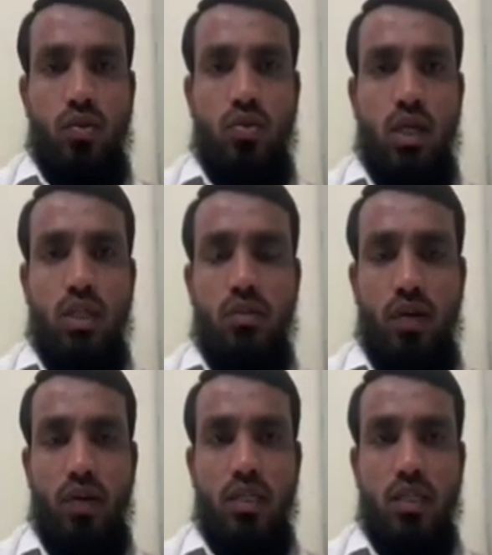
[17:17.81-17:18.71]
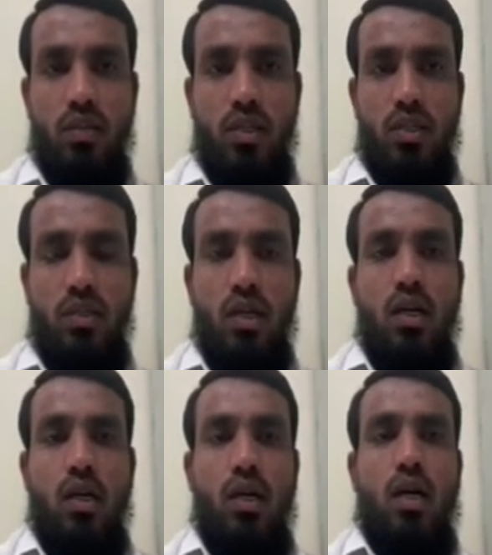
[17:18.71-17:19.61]
So what is the function of this
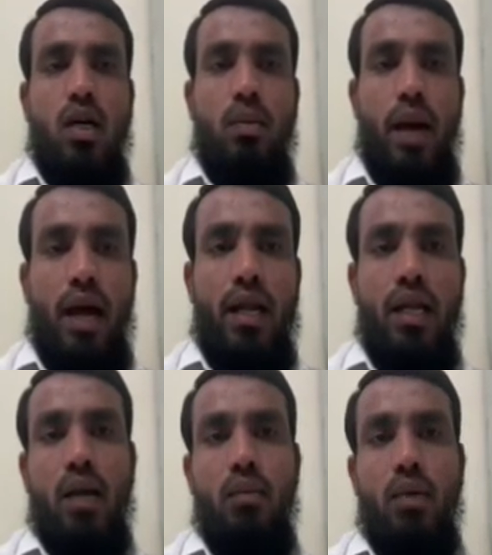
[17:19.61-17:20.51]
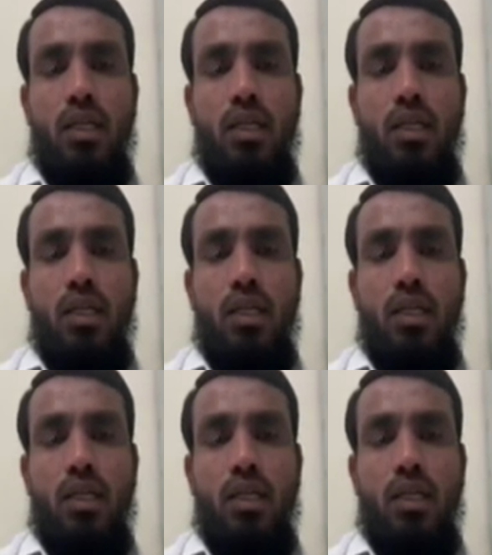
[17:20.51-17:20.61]
parenchyma?